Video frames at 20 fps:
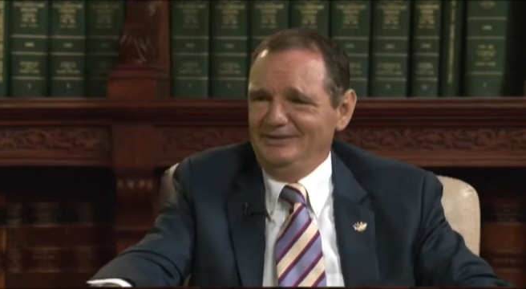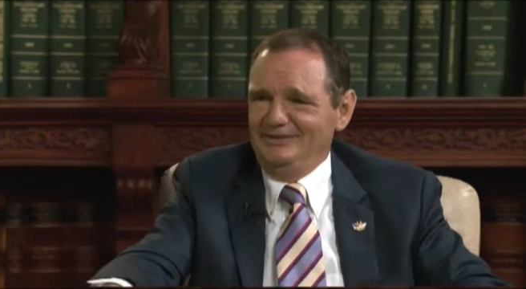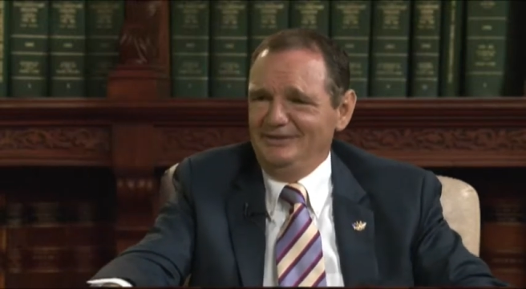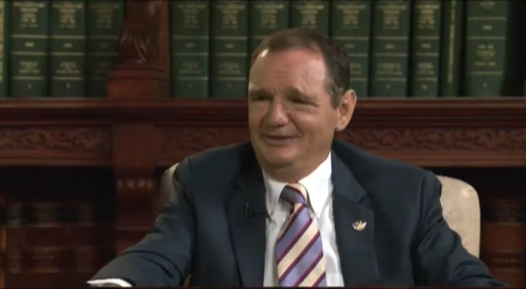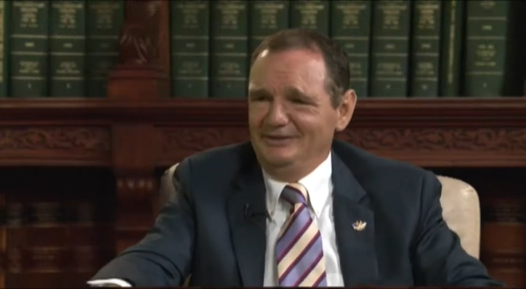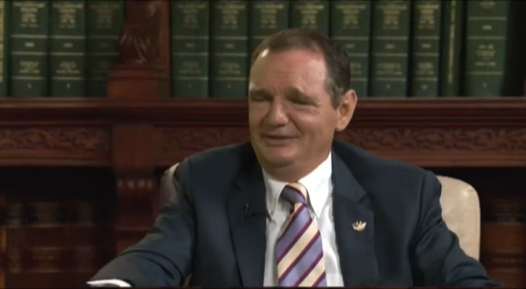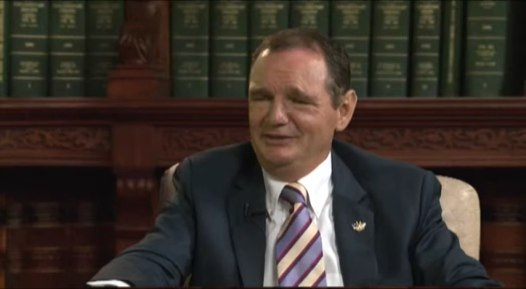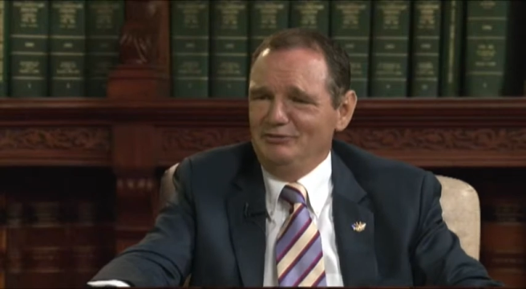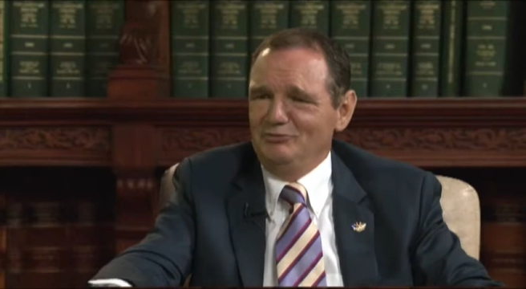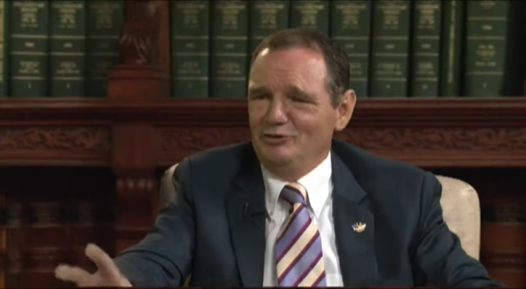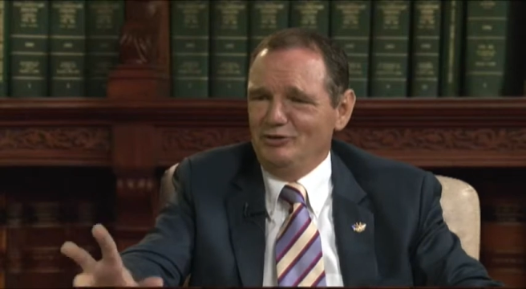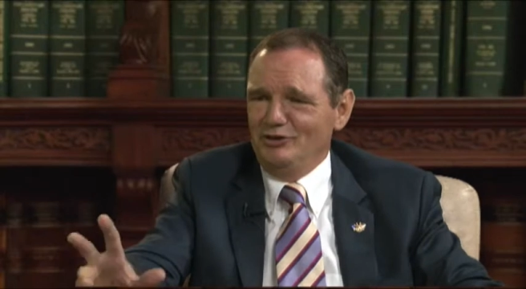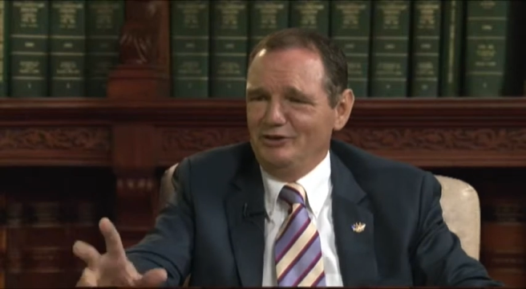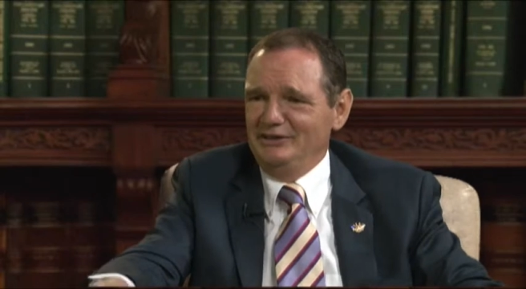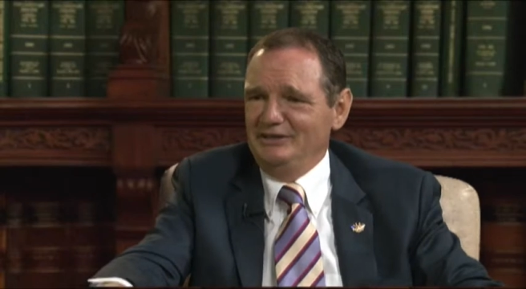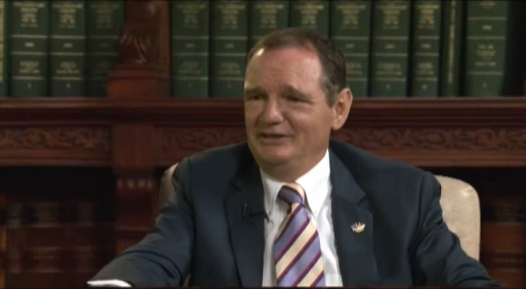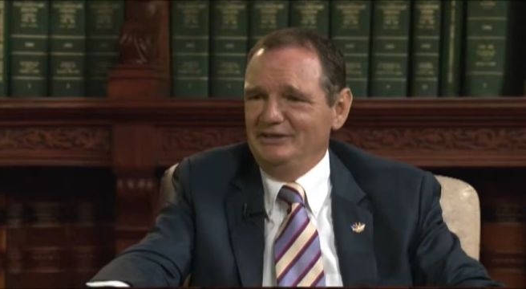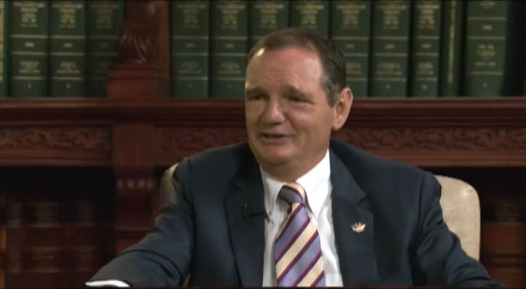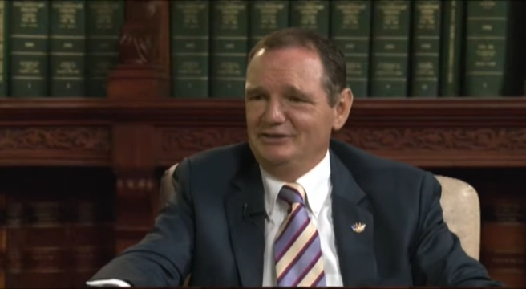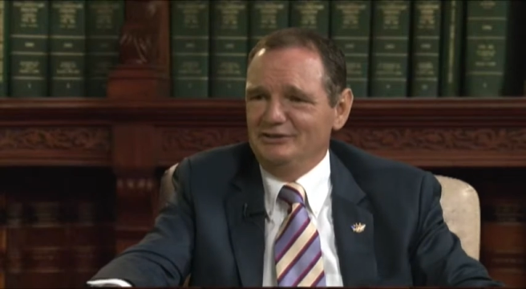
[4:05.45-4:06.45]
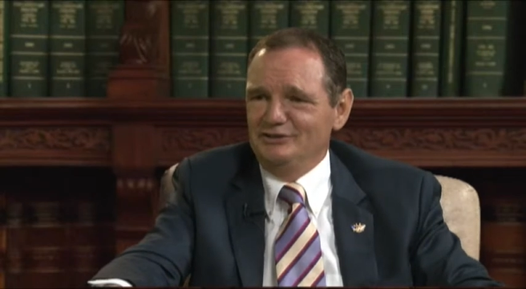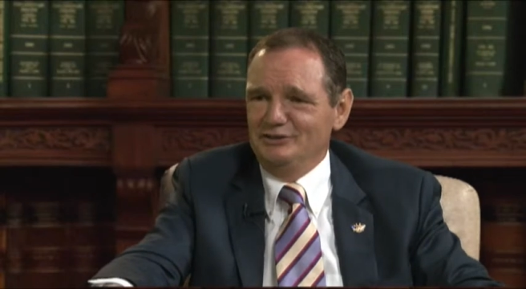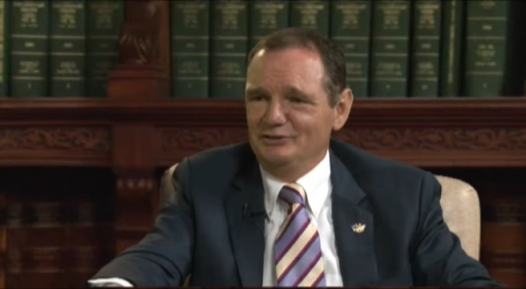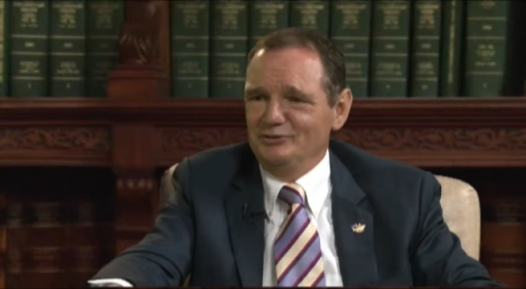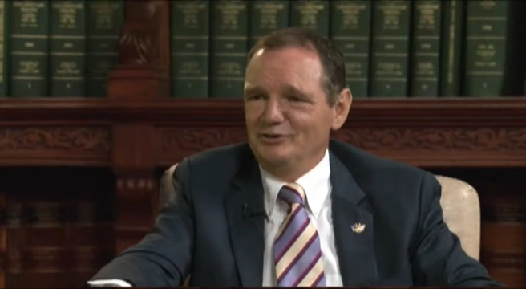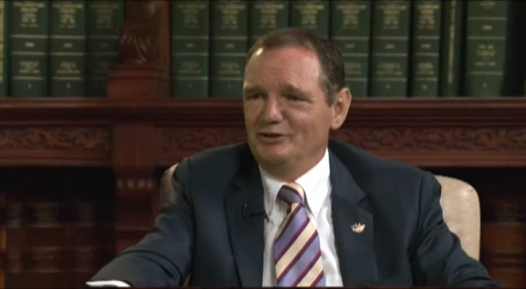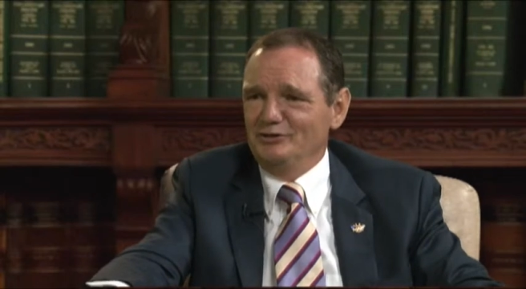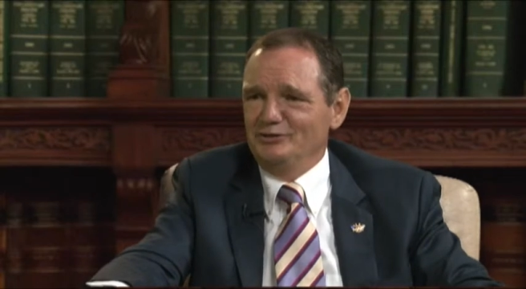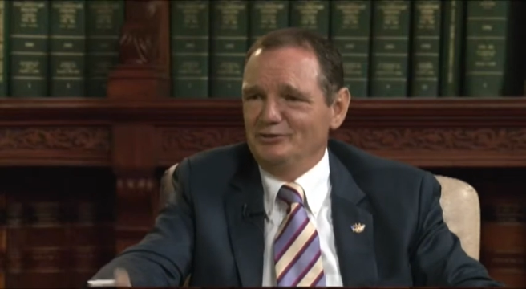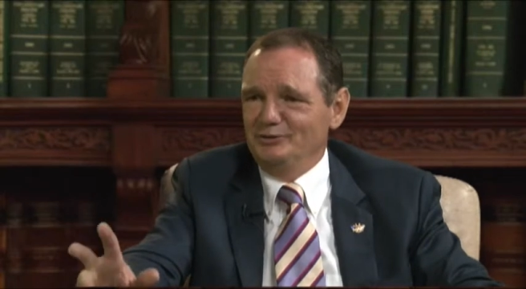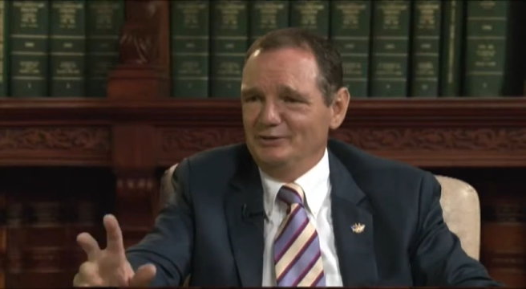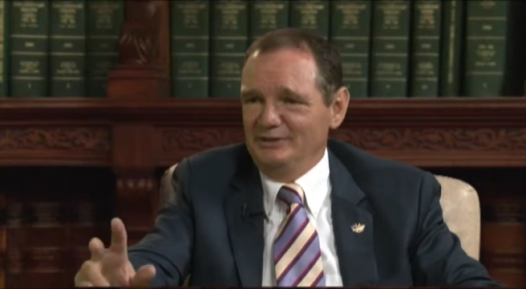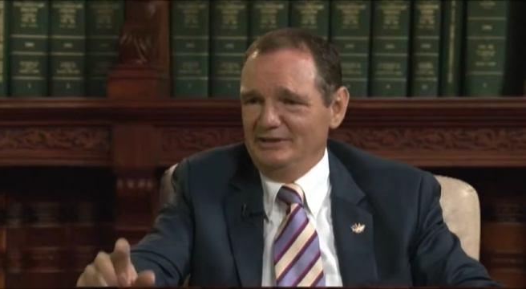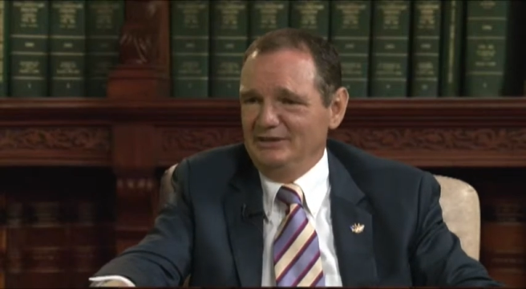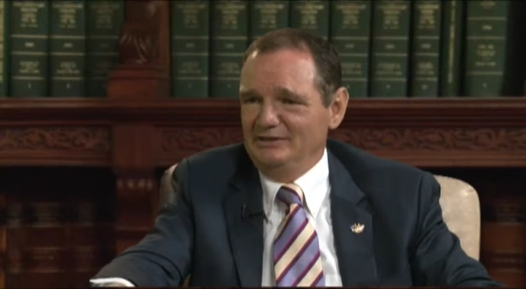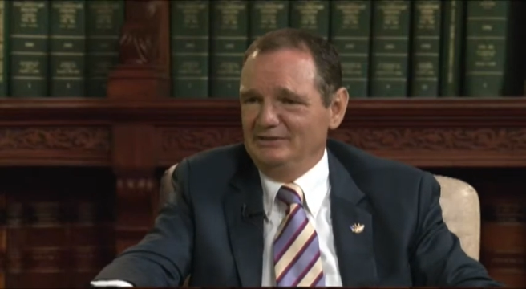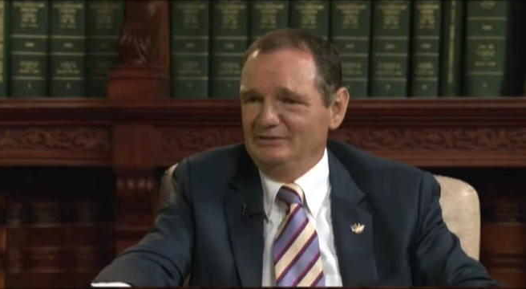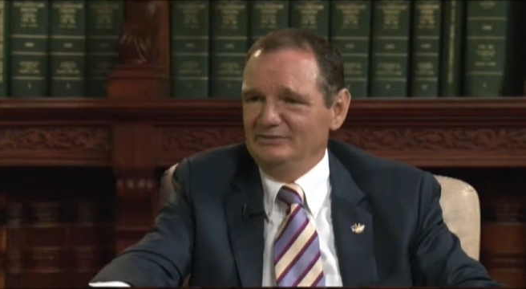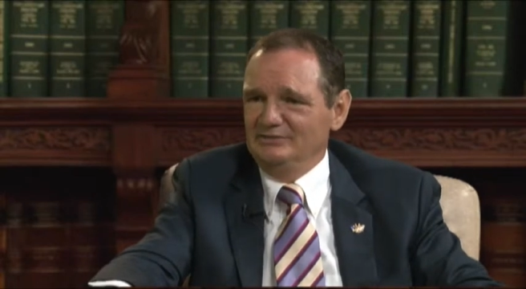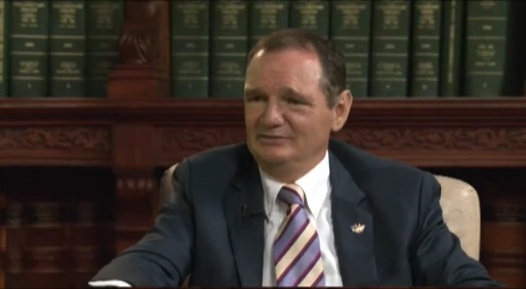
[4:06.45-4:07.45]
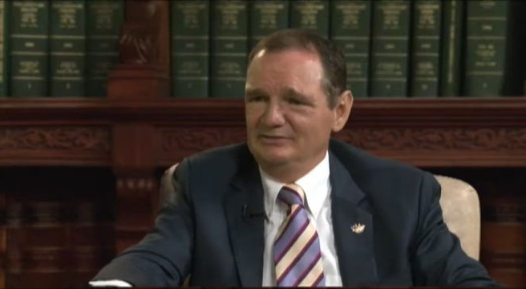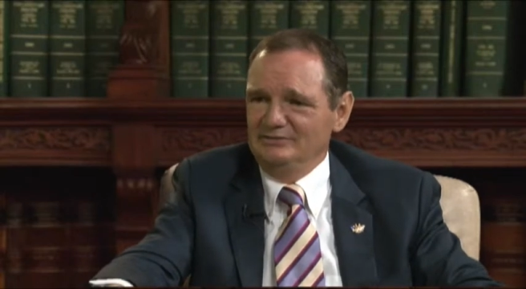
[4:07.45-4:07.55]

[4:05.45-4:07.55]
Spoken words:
I did what I needed to do and I'll do it again.